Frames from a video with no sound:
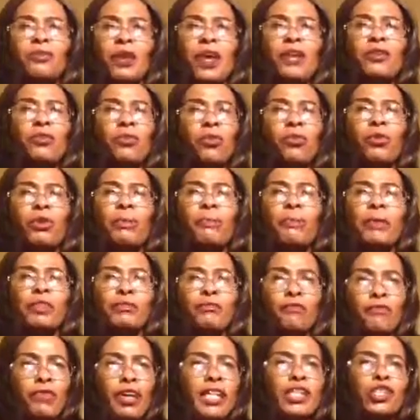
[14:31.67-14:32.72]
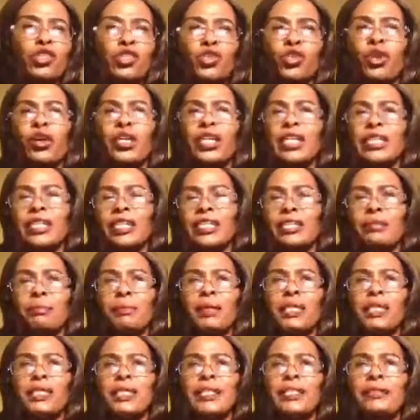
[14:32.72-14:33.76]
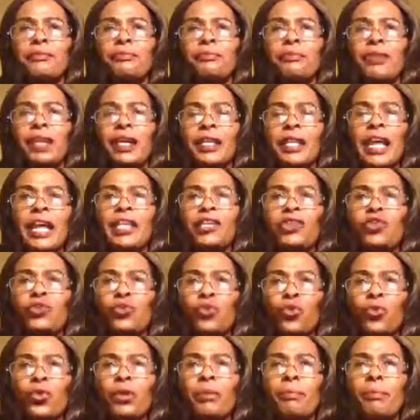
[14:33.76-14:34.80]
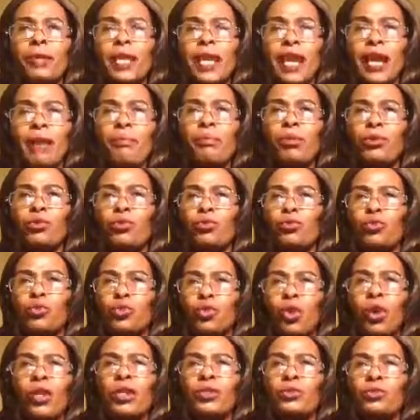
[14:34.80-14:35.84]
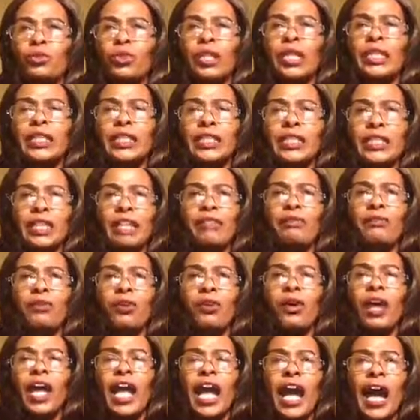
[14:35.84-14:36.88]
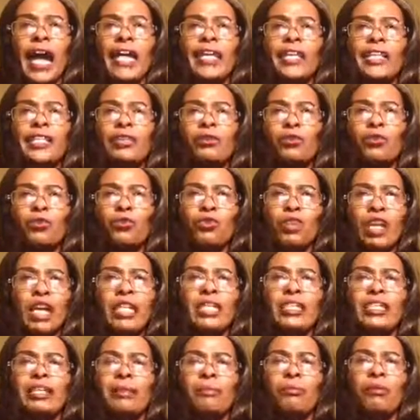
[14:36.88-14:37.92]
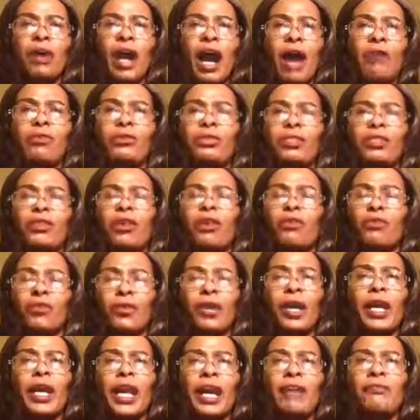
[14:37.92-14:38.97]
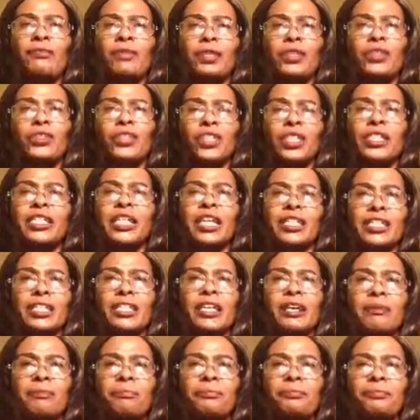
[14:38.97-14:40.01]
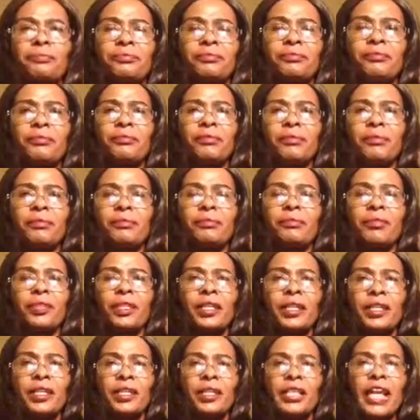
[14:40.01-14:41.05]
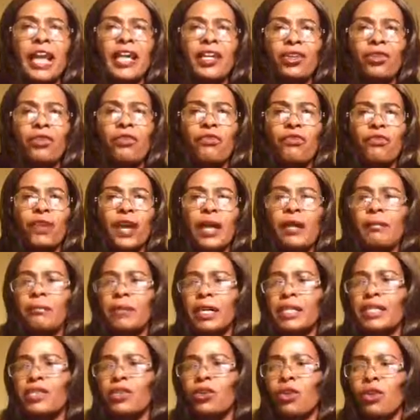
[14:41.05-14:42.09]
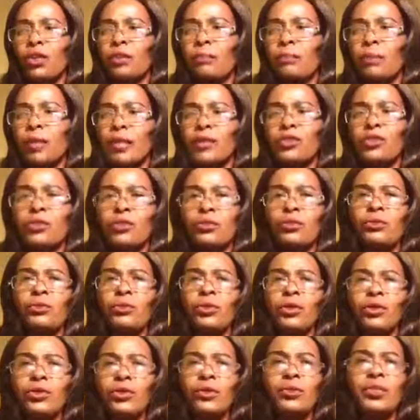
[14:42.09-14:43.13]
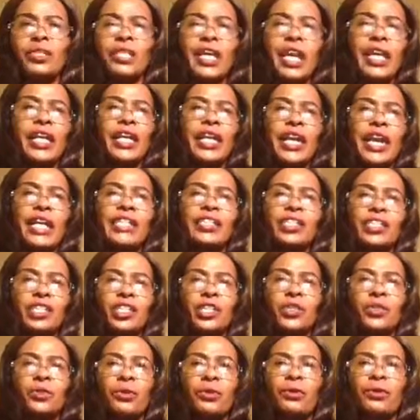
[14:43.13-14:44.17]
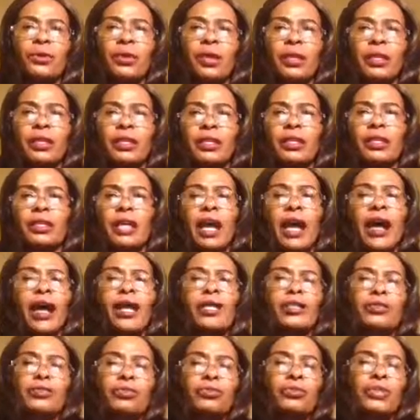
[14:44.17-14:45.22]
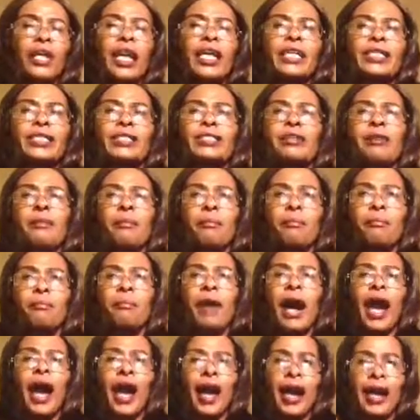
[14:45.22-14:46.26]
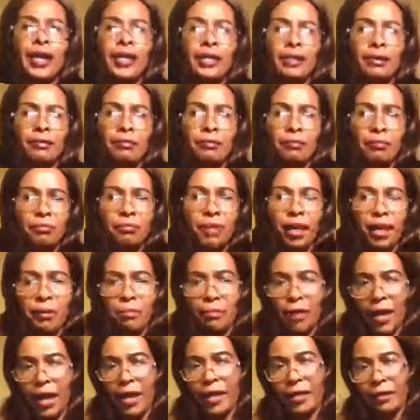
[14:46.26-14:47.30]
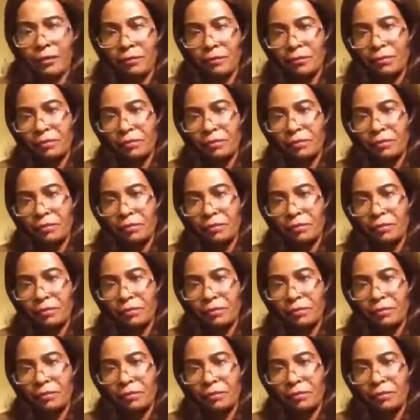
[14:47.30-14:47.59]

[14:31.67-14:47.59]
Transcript: You will be very strong in the spirit. That you will be able to talk to the devil and to run them out of your life in Jesus' name. Thank you, Felmat. God bless you. You take care. See you uh, tonight. Bye. Bye bye.